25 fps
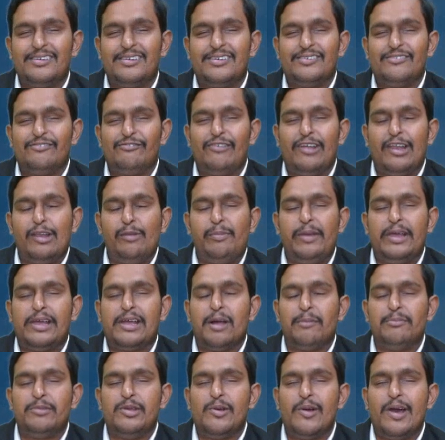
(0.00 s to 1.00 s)
will
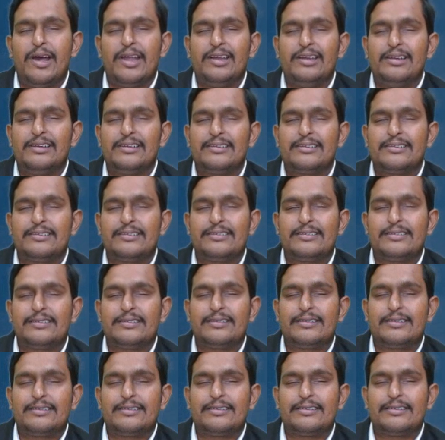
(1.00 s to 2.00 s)
become your
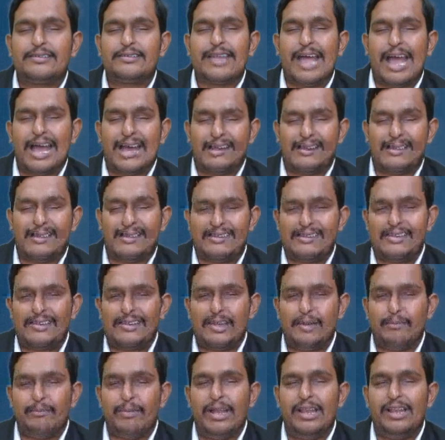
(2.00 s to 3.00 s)

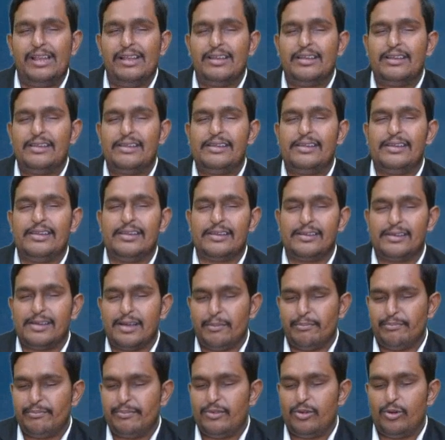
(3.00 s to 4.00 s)
taxable
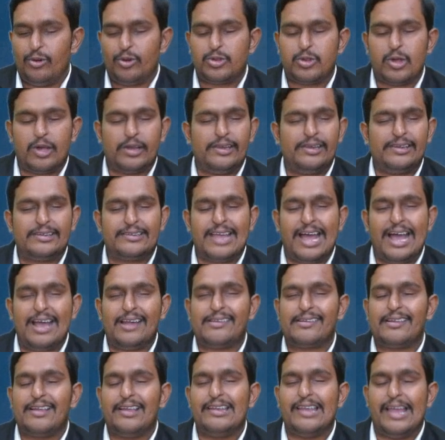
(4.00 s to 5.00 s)
income. Oh sorry,
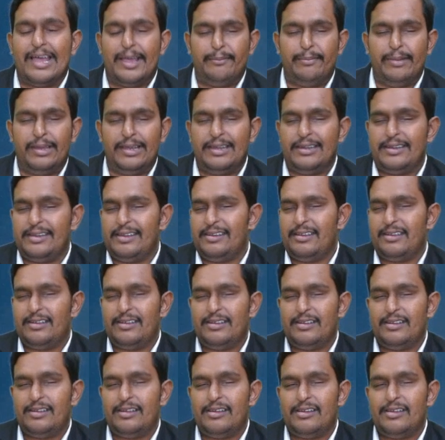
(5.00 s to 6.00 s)
tax liability.
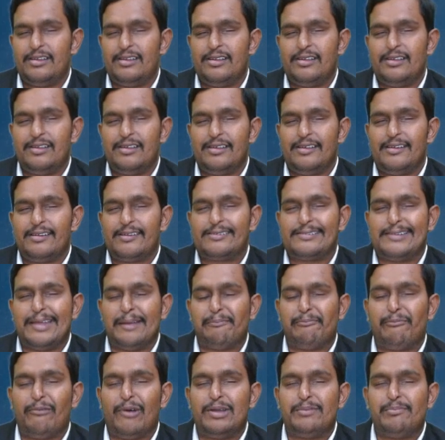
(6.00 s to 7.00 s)

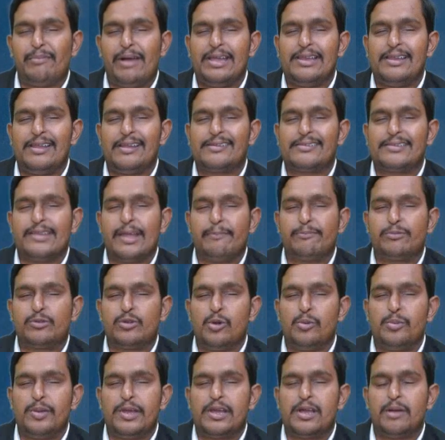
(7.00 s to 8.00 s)
Step 1 minus step
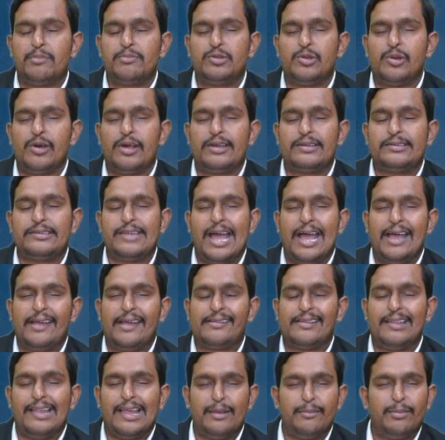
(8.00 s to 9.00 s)
2 becomes your
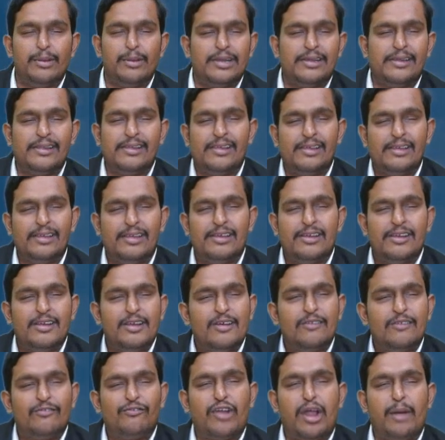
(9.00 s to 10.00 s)
tax liability.
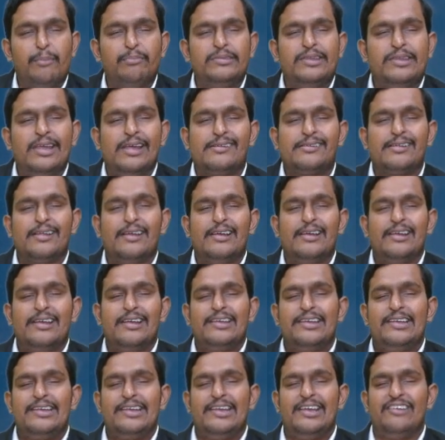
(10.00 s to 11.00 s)
From this,
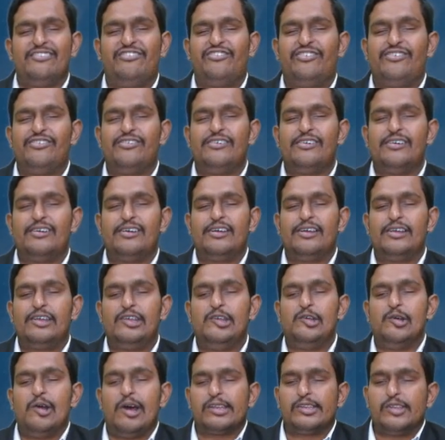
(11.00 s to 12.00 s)
if
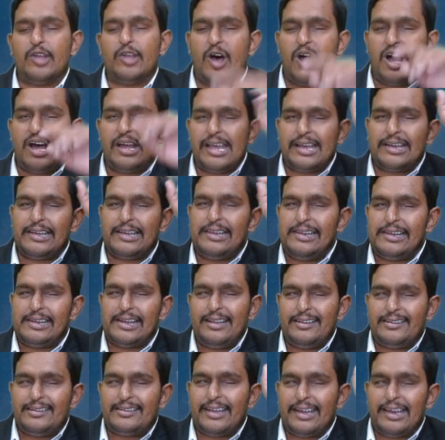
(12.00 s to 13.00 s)
your
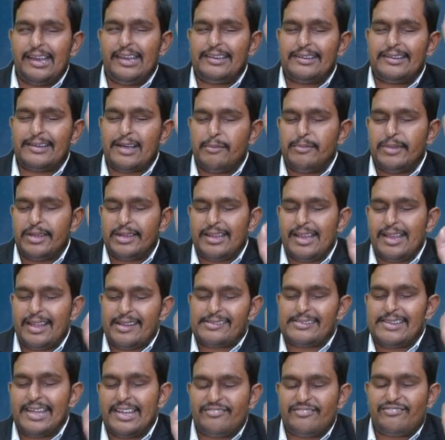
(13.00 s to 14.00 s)
non-agricultural income is
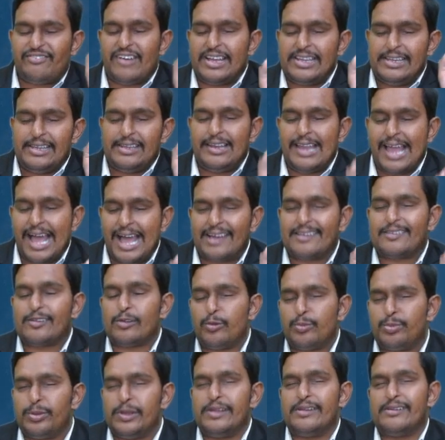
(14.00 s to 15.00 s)
less than 5 lakhs
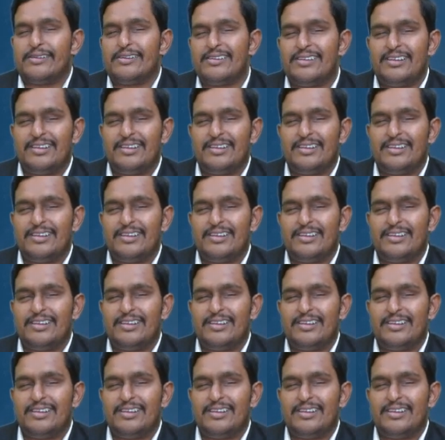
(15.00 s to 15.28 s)
rupees,